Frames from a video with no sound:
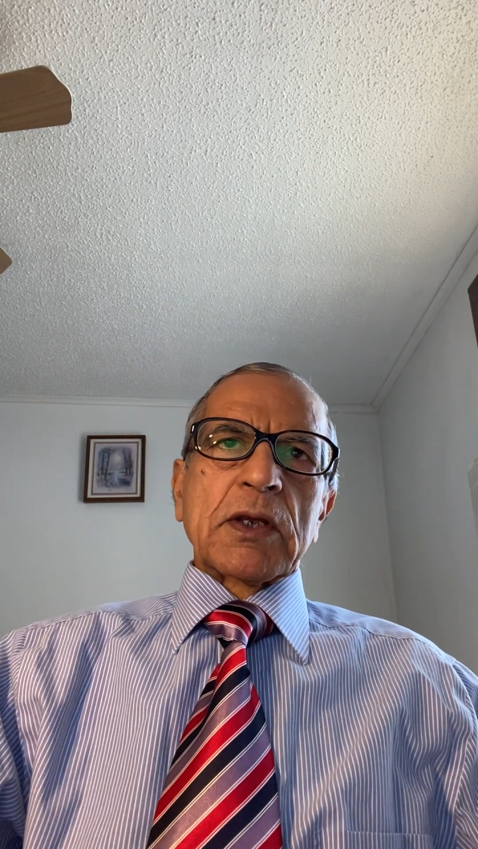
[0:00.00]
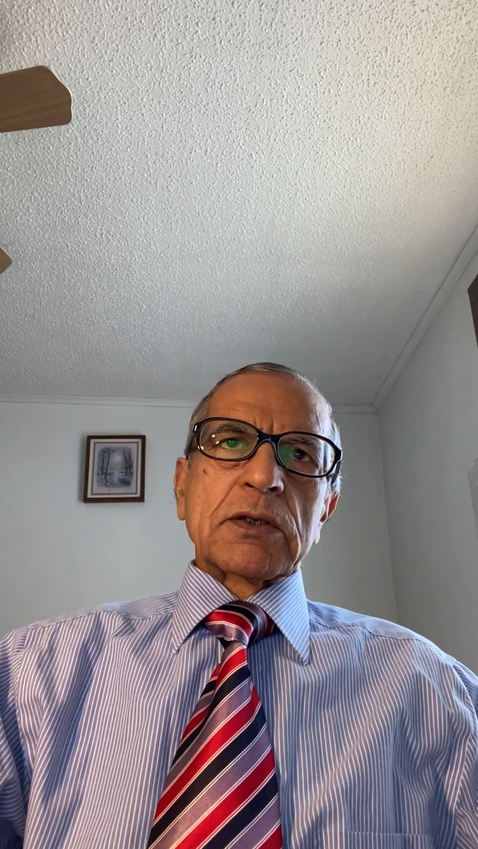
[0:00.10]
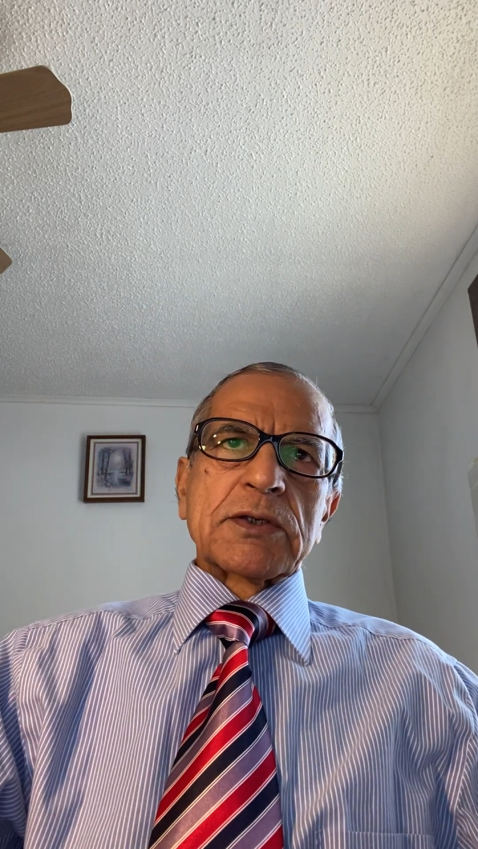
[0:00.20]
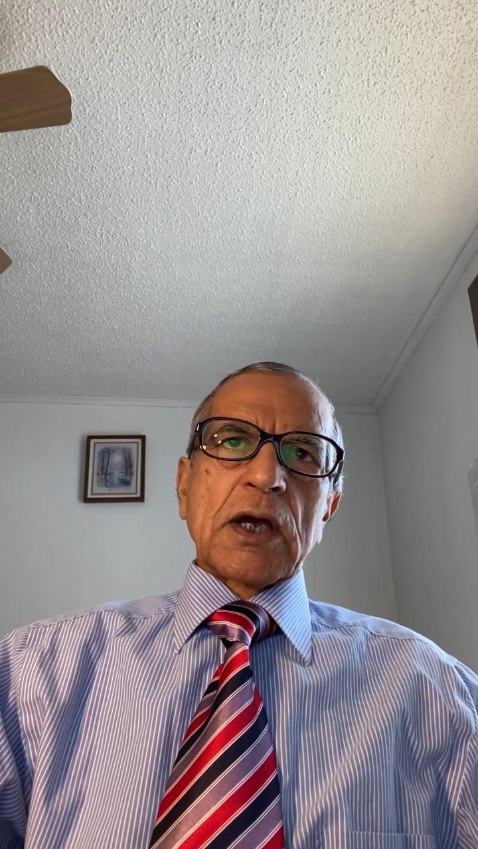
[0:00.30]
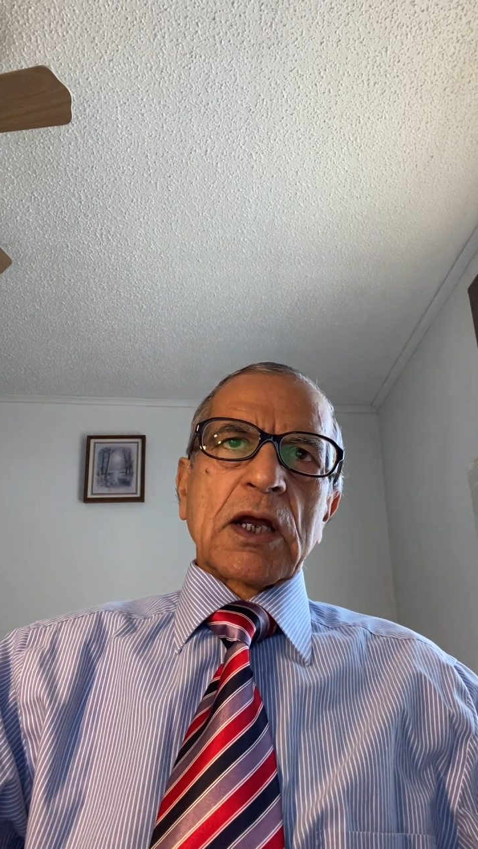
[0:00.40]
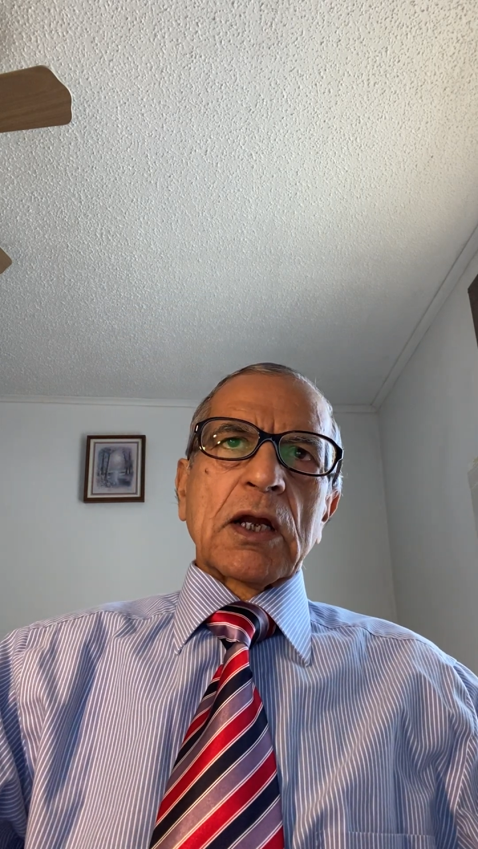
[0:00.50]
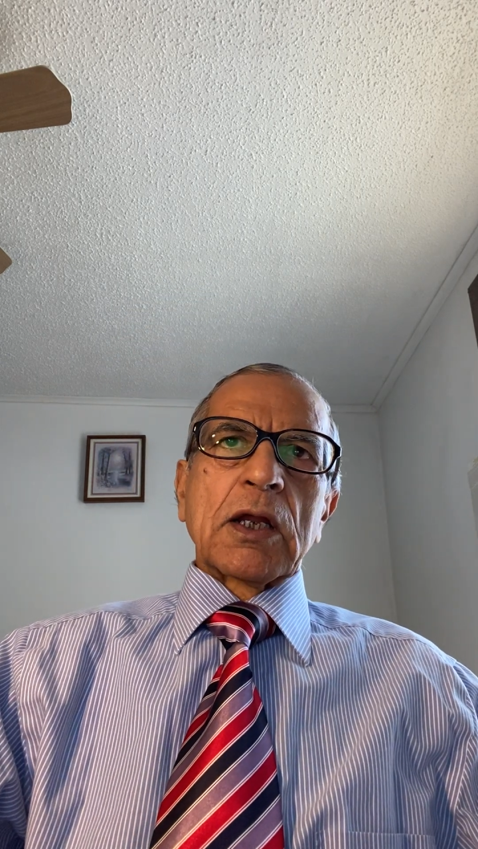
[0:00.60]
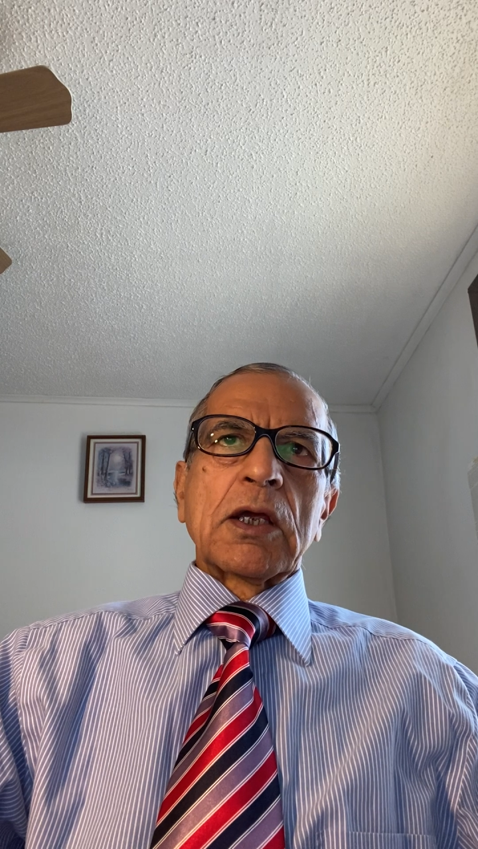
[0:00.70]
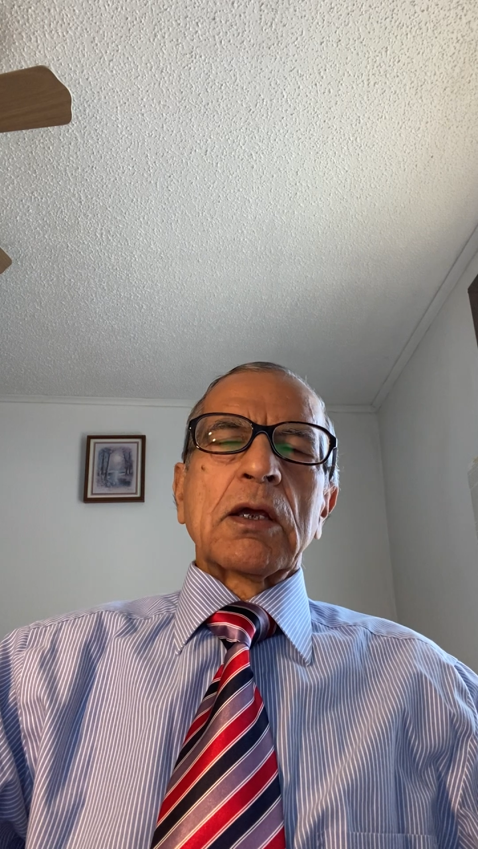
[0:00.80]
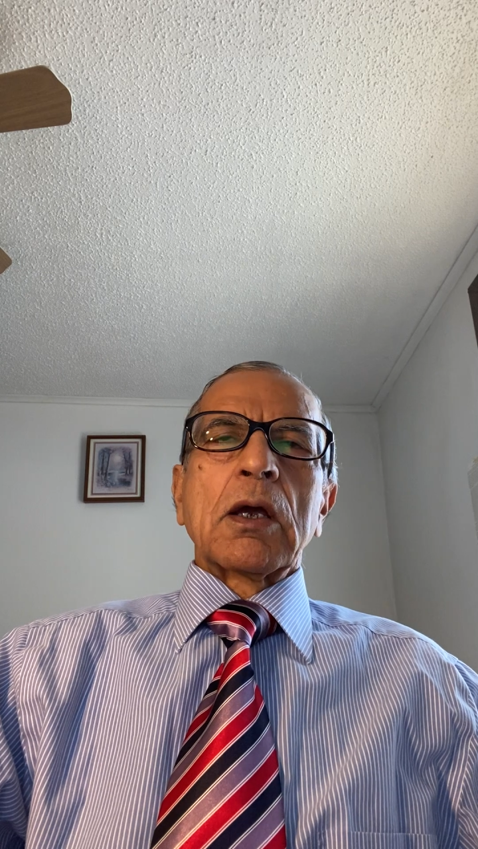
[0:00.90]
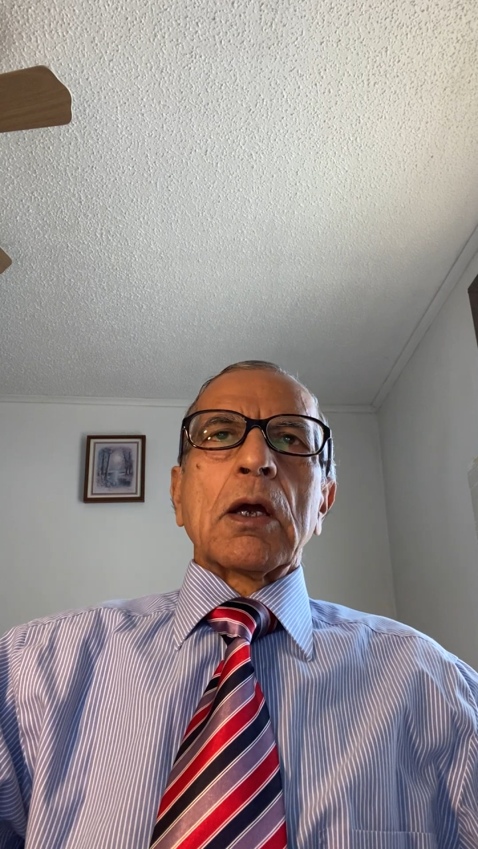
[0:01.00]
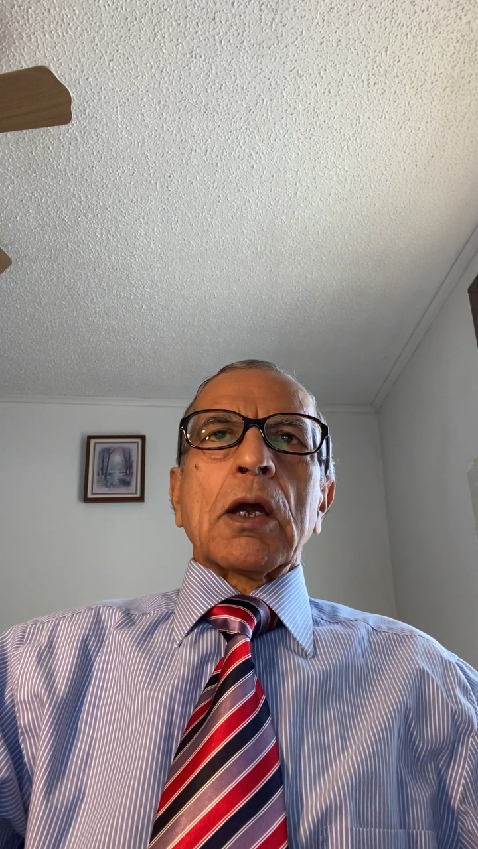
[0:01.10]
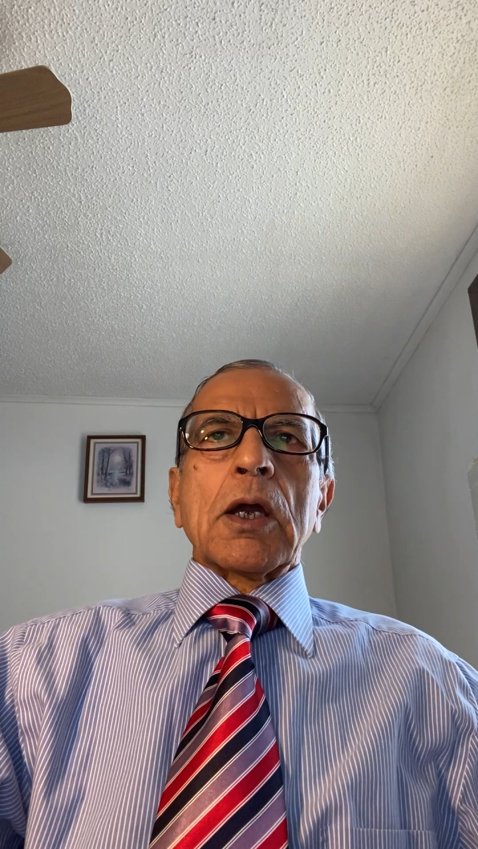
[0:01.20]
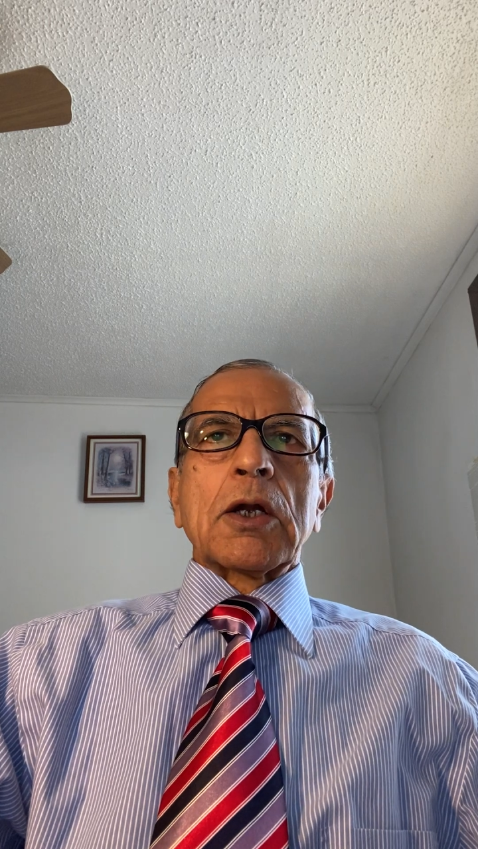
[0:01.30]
Secondly, in